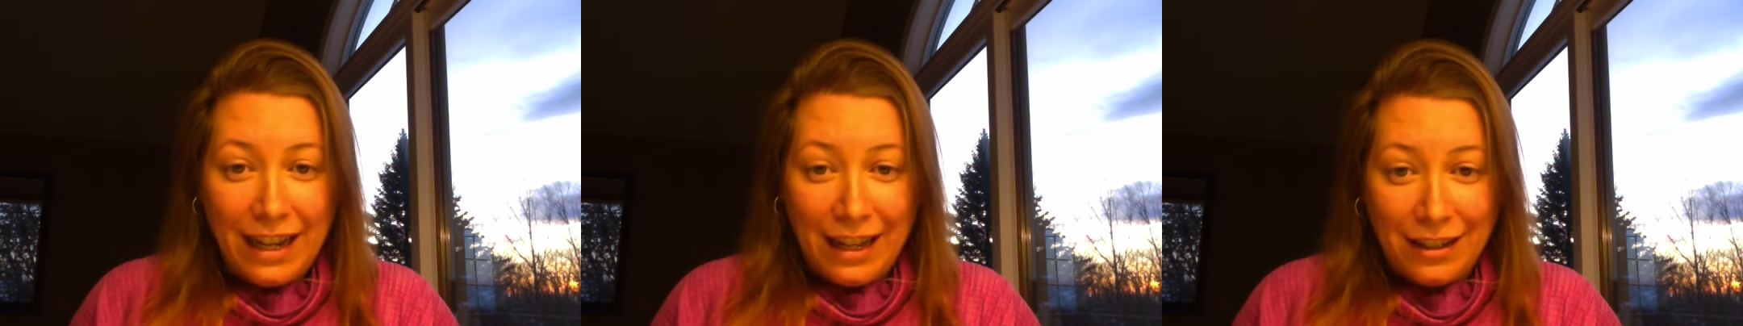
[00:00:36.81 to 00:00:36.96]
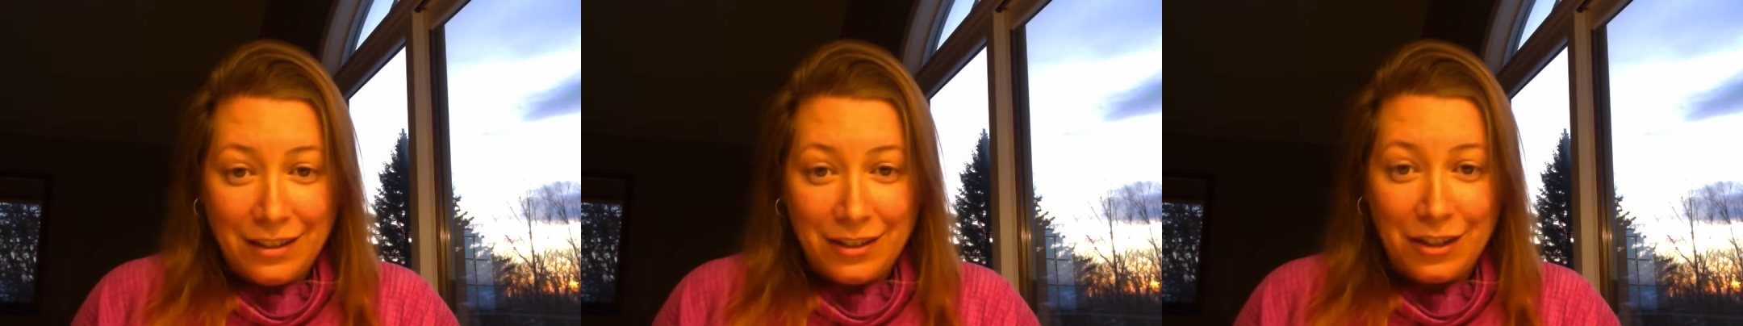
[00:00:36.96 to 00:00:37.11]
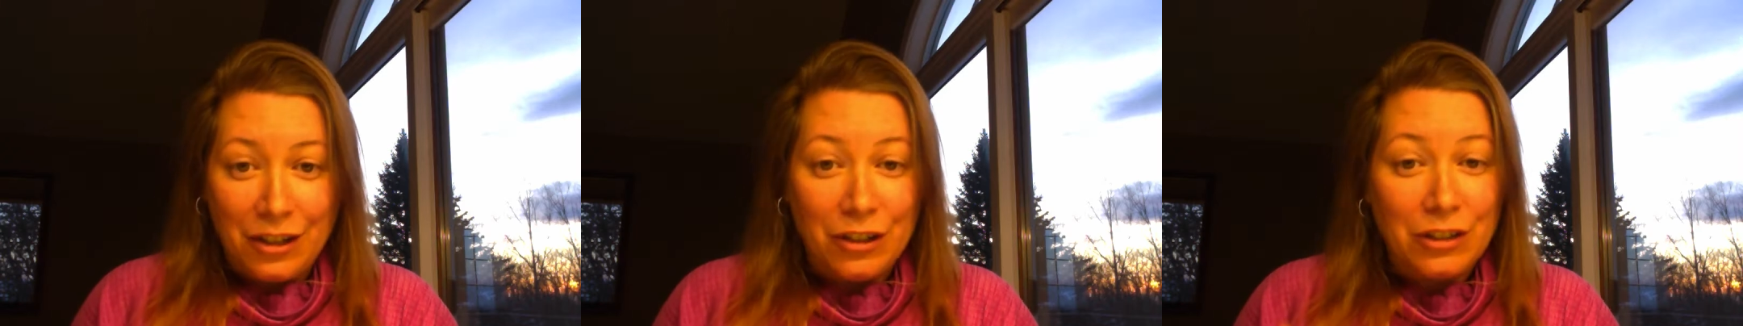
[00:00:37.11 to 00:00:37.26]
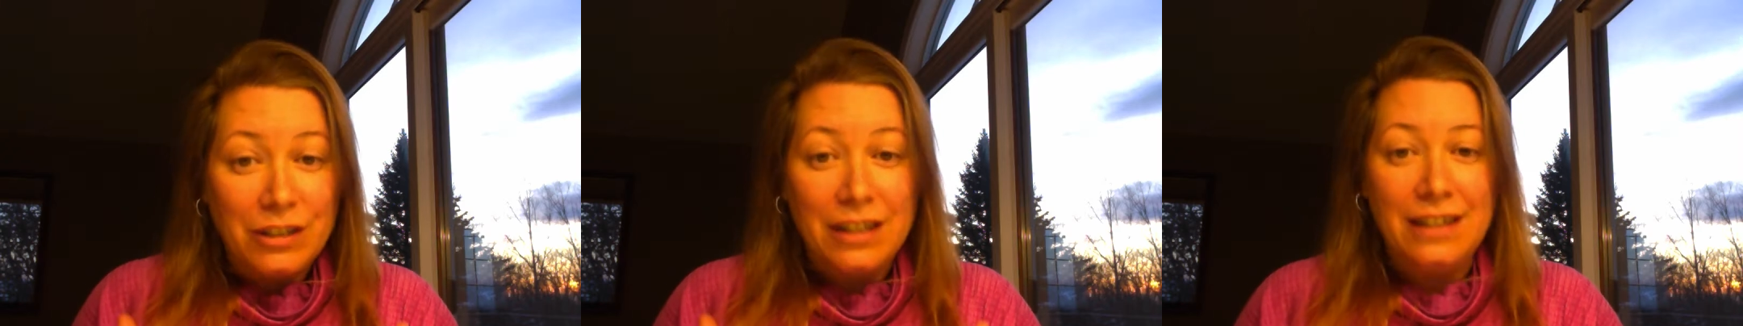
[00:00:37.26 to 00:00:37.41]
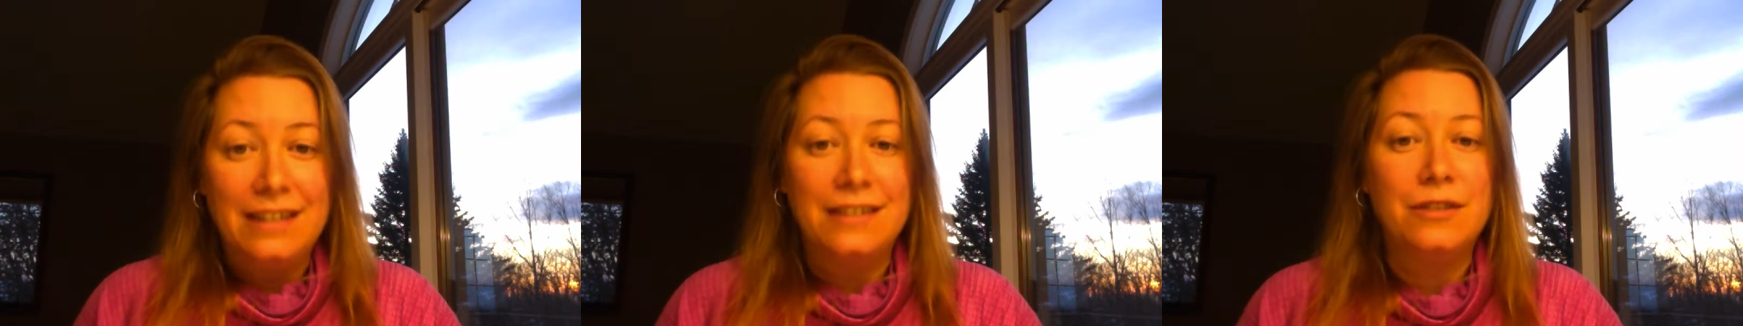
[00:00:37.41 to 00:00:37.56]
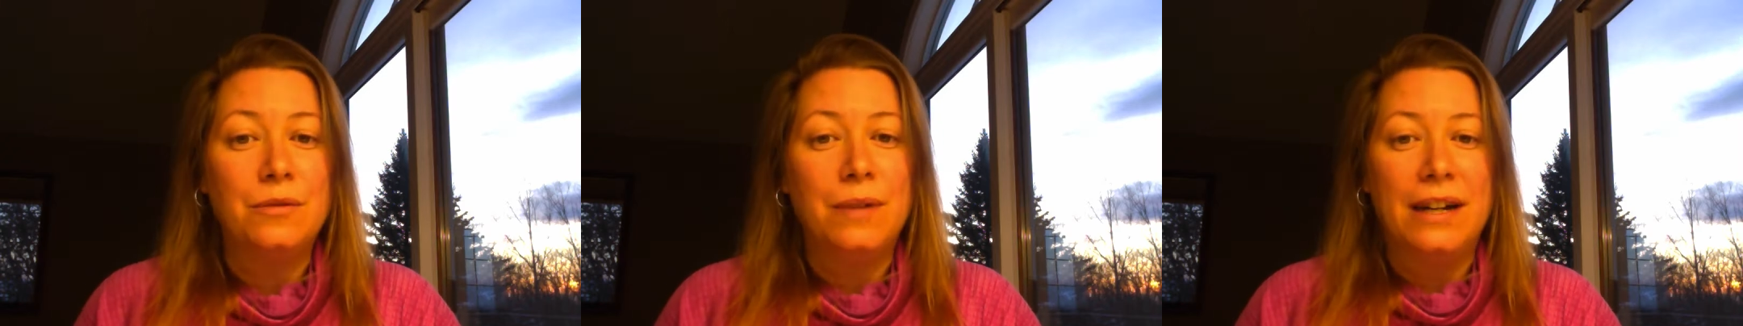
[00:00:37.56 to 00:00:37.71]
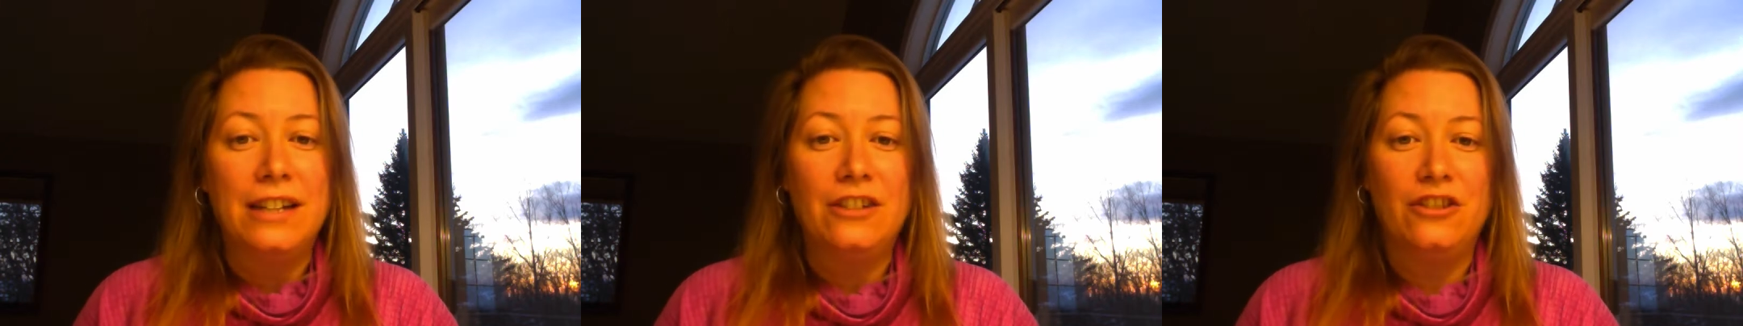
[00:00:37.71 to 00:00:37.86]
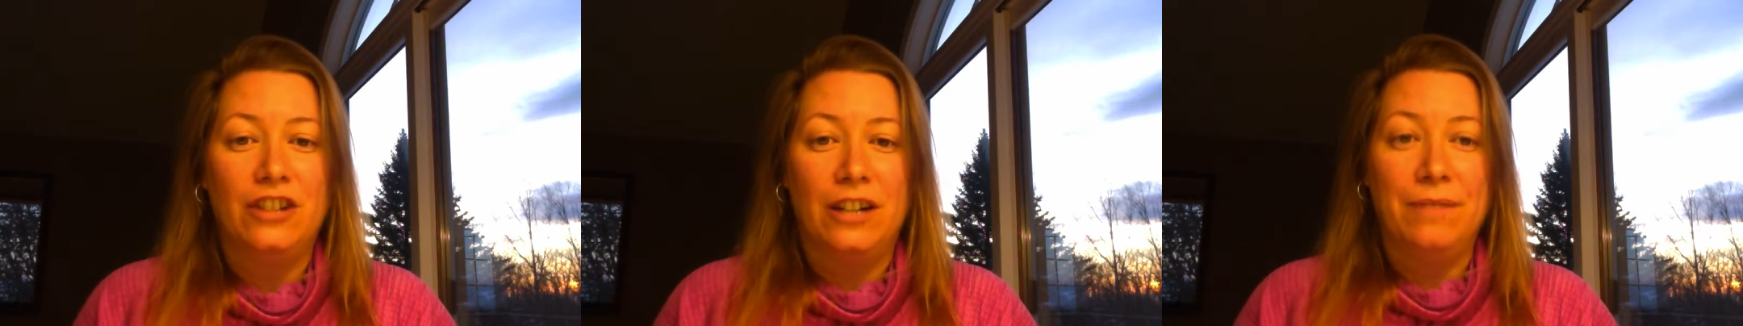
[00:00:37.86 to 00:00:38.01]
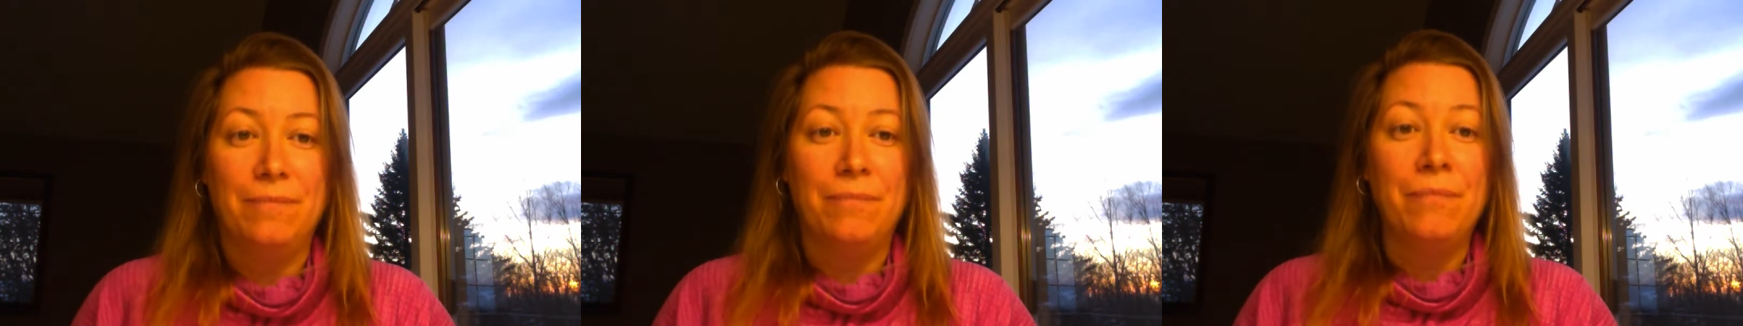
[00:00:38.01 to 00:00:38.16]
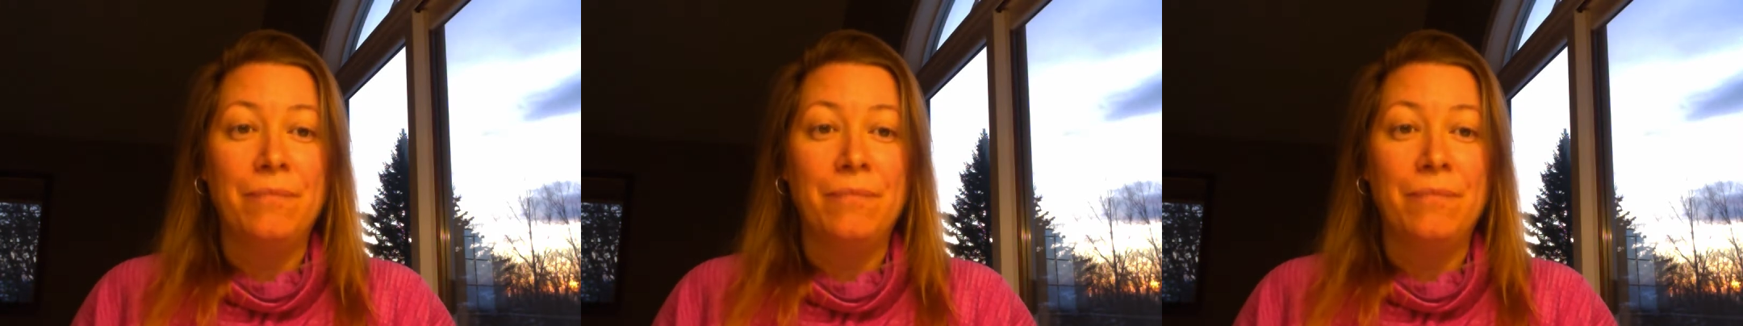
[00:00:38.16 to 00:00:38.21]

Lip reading: answer to this question.